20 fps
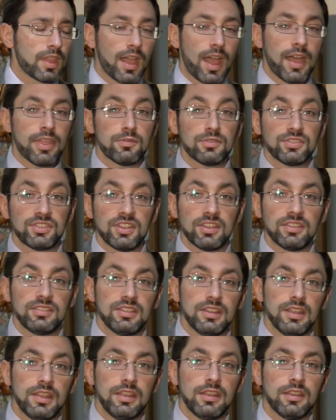and there were
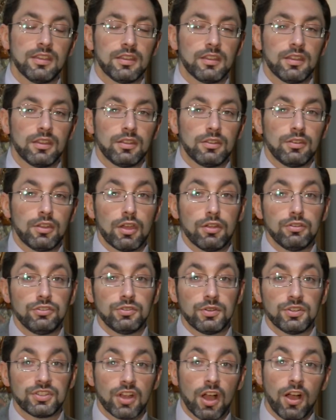certainly no
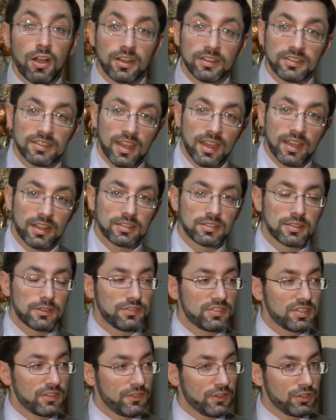Jewish architects of
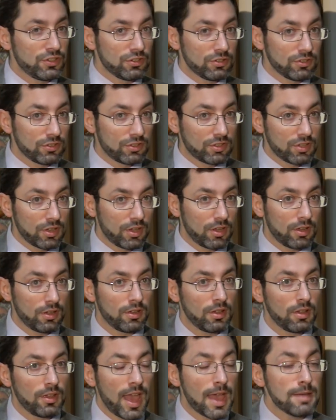sufficient
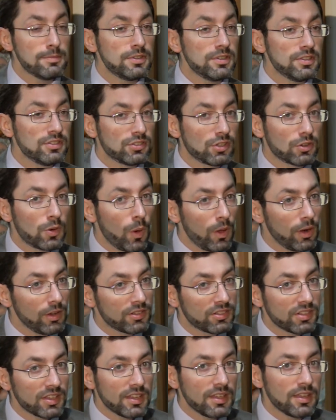eminence or
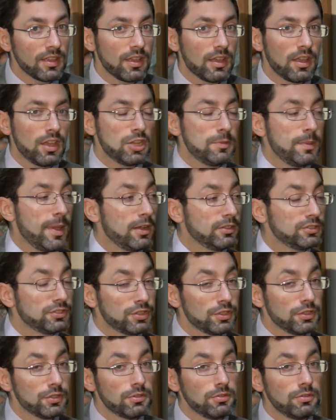quality to be able
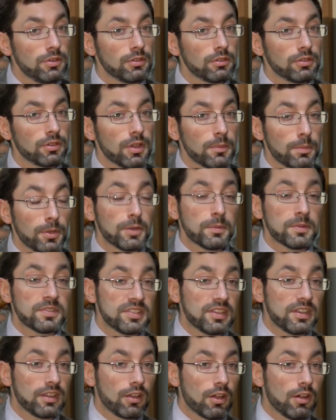to put up a
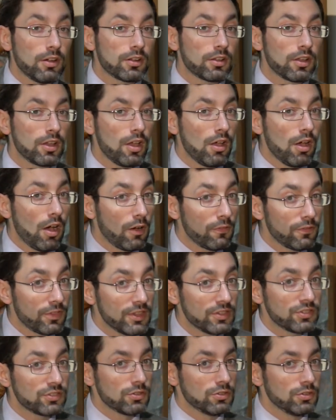synagogue of
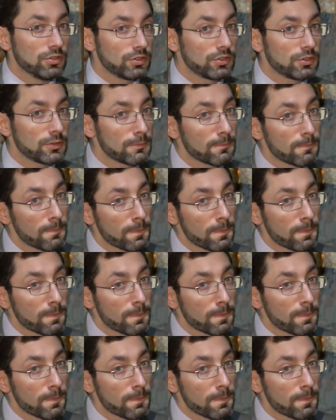this sort.